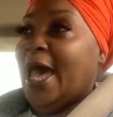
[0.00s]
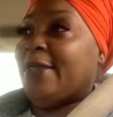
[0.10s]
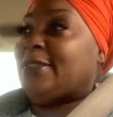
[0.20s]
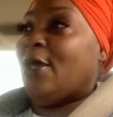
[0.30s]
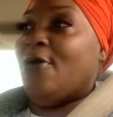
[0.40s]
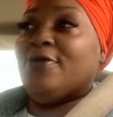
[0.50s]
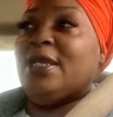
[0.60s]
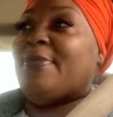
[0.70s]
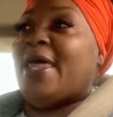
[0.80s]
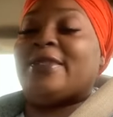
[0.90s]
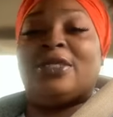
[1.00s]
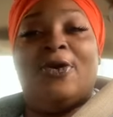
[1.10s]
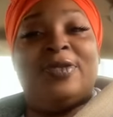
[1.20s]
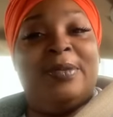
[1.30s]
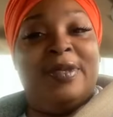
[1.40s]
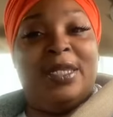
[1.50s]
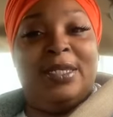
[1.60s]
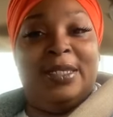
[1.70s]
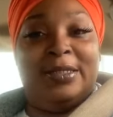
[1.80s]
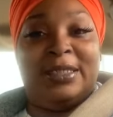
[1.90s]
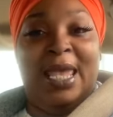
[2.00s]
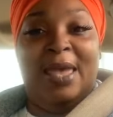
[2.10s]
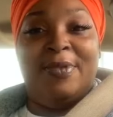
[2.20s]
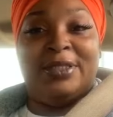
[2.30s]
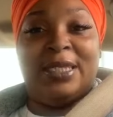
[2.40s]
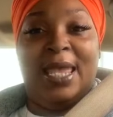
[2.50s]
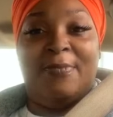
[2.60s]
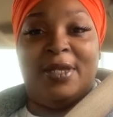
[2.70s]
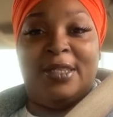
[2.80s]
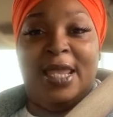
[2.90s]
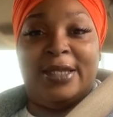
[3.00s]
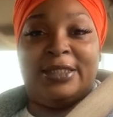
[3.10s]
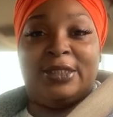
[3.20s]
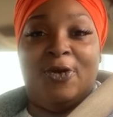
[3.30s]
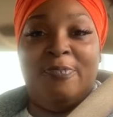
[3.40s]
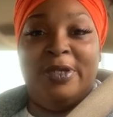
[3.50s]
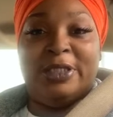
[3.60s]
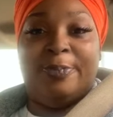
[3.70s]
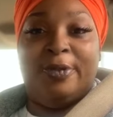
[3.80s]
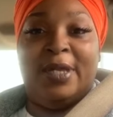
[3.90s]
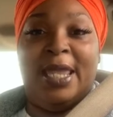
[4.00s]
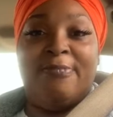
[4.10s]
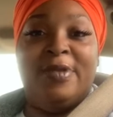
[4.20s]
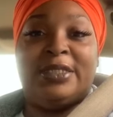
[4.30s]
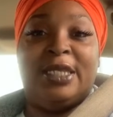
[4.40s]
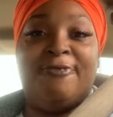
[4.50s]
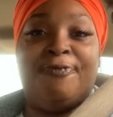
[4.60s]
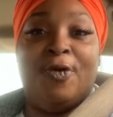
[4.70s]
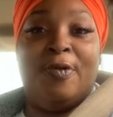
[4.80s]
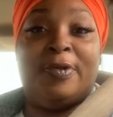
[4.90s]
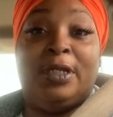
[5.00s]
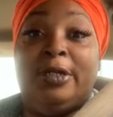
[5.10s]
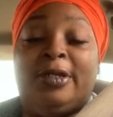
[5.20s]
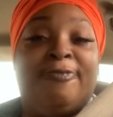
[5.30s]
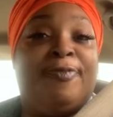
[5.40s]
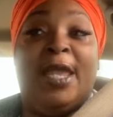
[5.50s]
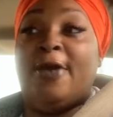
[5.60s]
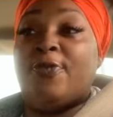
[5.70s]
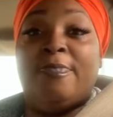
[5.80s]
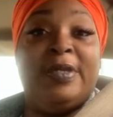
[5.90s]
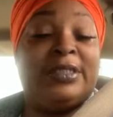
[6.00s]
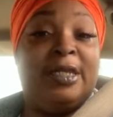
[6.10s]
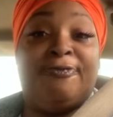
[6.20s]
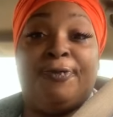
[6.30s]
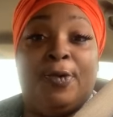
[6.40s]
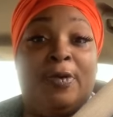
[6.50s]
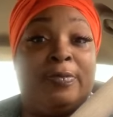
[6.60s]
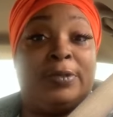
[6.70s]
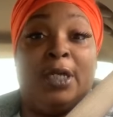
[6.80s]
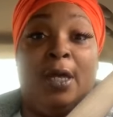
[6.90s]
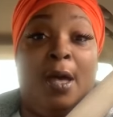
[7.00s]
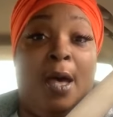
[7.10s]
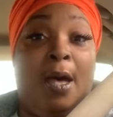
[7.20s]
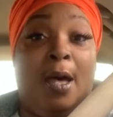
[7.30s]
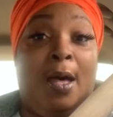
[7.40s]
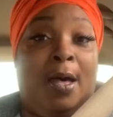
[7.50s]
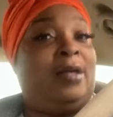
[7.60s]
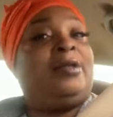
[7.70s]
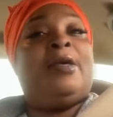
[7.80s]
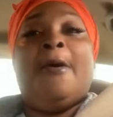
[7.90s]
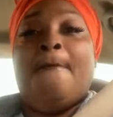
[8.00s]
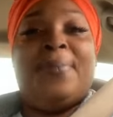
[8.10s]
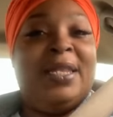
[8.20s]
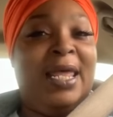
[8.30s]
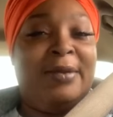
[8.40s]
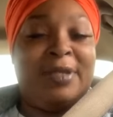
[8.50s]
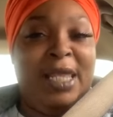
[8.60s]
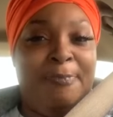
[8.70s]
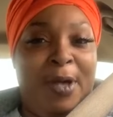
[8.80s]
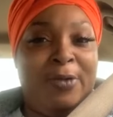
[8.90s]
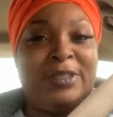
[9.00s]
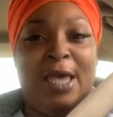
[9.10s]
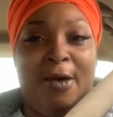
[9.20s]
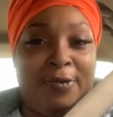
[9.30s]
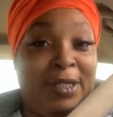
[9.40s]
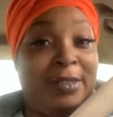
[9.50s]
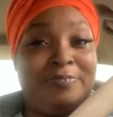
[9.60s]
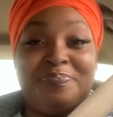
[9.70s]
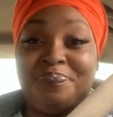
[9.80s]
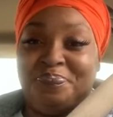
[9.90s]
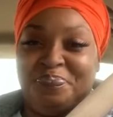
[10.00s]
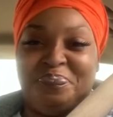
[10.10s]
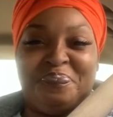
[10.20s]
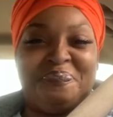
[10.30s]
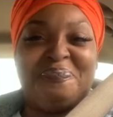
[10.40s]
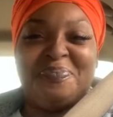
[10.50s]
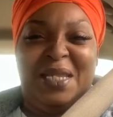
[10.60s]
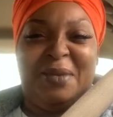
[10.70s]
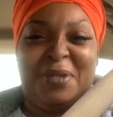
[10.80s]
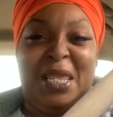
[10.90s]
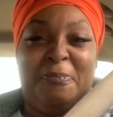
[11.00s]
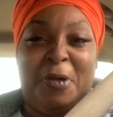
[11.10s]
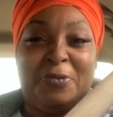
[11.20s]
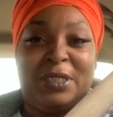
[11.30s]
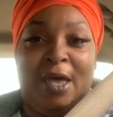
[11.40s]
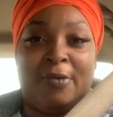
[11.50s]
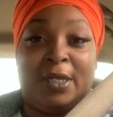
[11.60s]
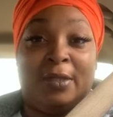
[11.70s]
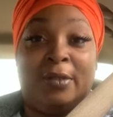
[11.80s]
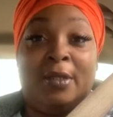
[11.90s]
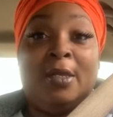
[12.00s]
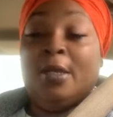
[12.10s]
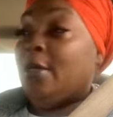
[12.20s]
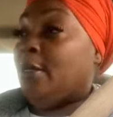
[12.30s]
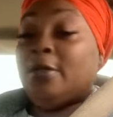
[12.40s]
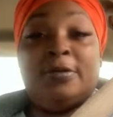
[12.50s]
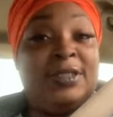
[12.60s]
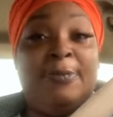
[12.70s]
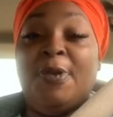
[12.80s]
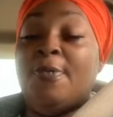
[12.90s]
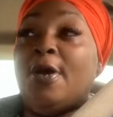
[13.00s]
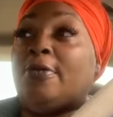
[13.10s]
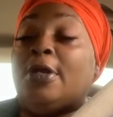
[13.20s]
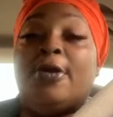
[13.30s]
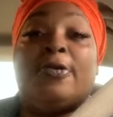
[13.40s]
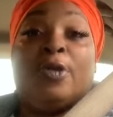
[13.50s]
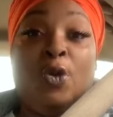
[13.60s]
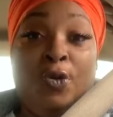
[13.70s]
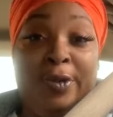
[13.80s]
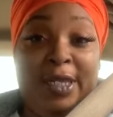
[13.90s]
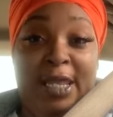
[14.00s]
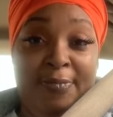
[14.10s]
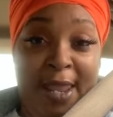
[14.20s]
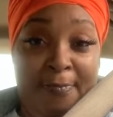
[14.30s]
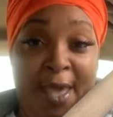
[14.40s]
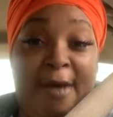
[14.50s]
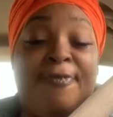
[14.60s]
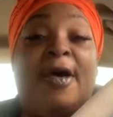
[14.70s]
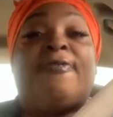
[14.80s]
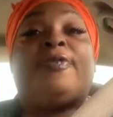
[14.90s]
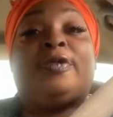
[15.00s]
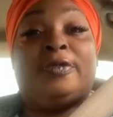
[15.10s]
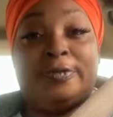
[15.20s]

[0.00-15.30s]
I told them and I told them again, time and time again, they are so miserable and misinformed, clearly. Very misinformed. But let them keep on talking. Mm-hmm. Let them keep on talking. See, people gonna learn when they keep their mouth off.